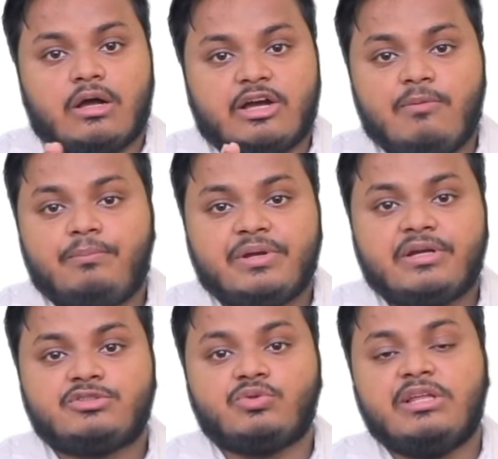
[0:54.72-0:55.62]

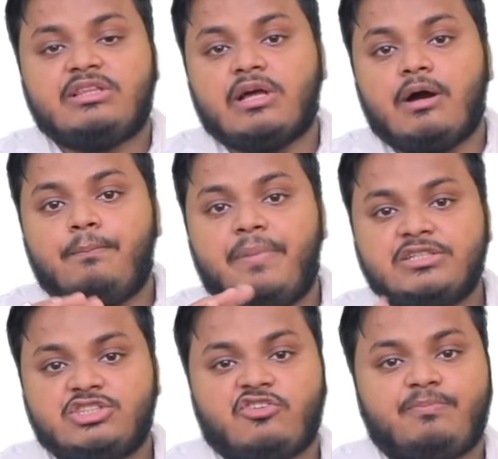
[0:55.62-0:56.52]
compares with a
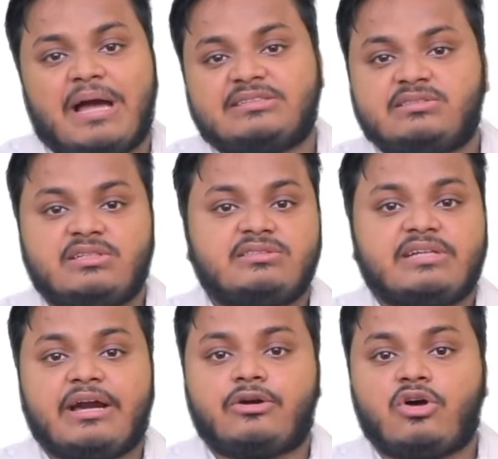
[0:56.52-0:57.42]
bunch of
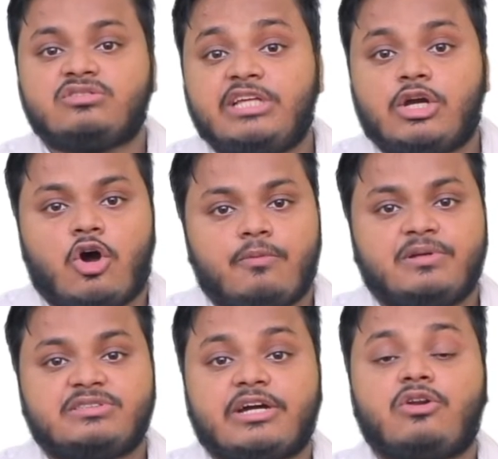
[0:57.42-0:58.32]
passages across the
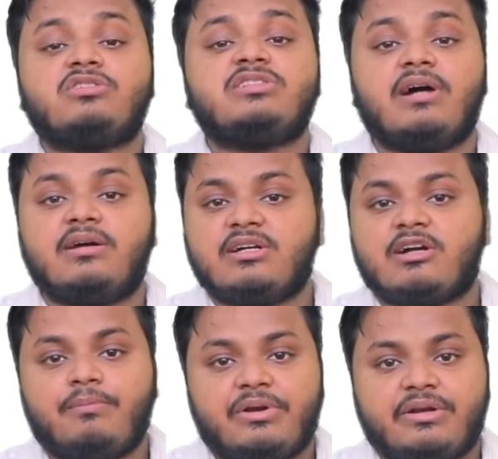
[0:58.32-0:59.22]
corpus, across the other
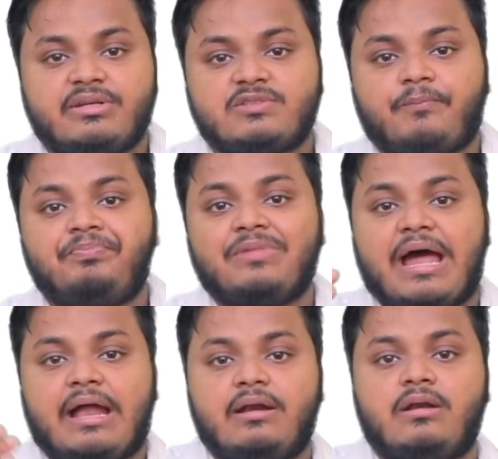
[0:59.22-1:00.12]
comparators,
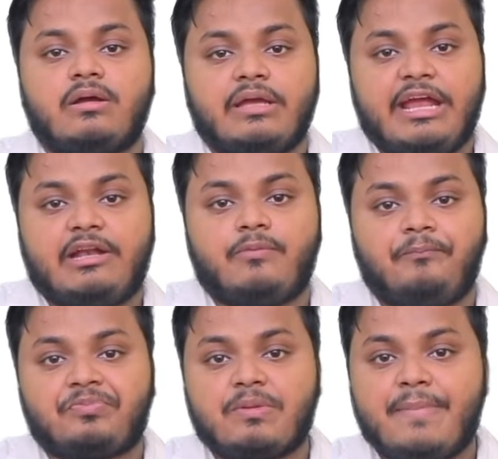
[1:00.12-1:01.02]
and it
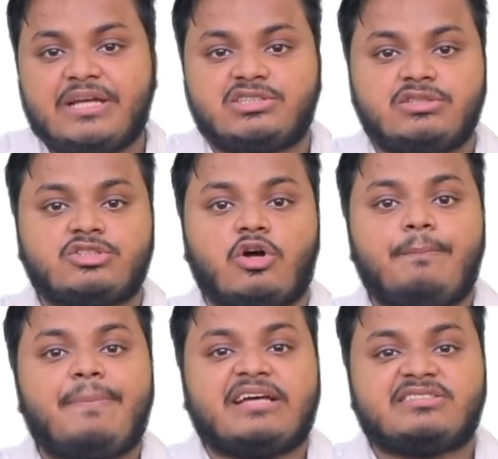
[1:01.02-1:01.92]
measures
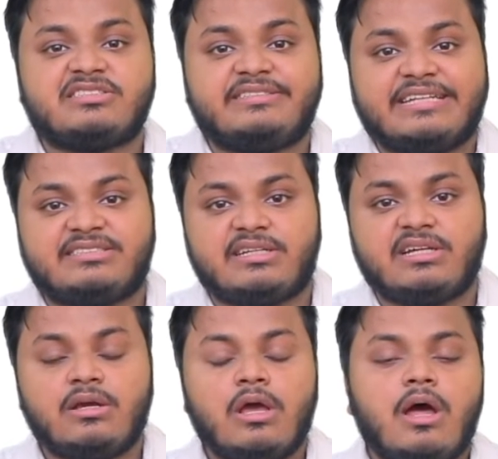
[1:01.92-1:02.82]
on passage
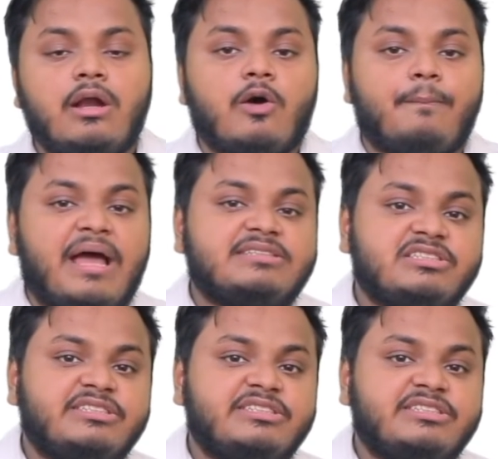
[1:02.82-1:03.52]
density. Now passage